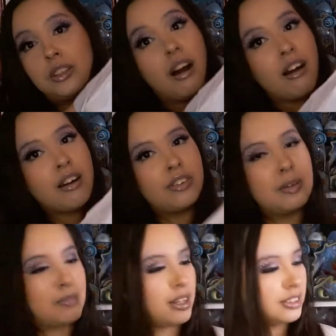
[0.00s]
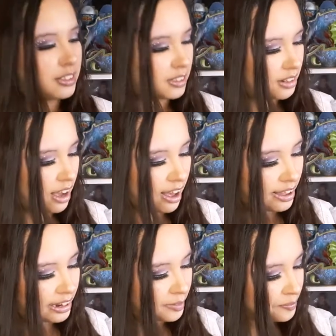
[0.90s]
is all the Monster
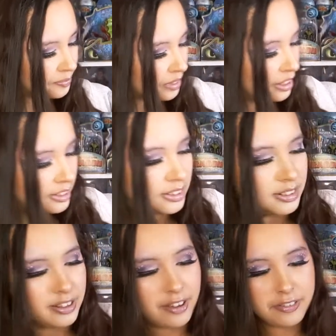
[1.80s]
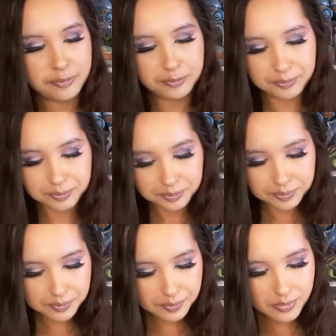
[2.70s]
High stuff.
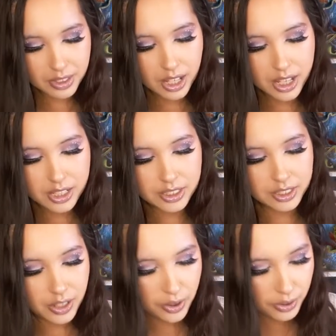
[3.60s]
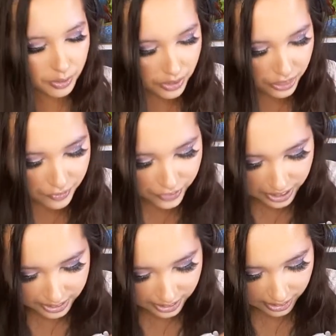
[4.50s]
So the
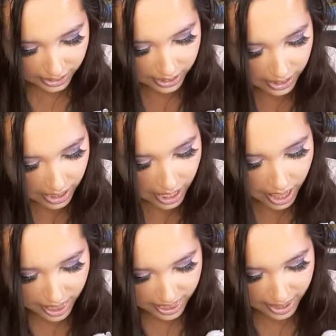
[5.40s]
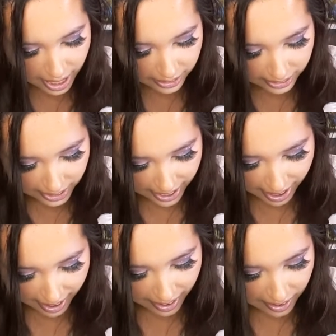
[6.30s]
first thing that they
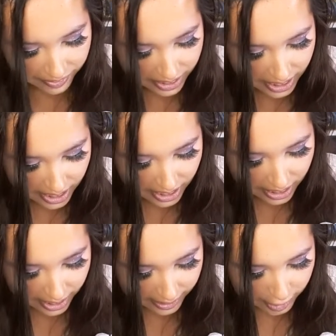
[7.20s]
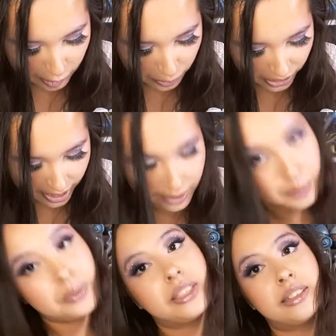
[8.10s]
have in Spirit
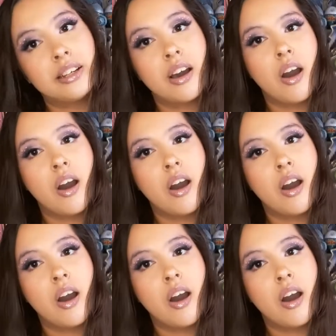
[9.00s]
Halloween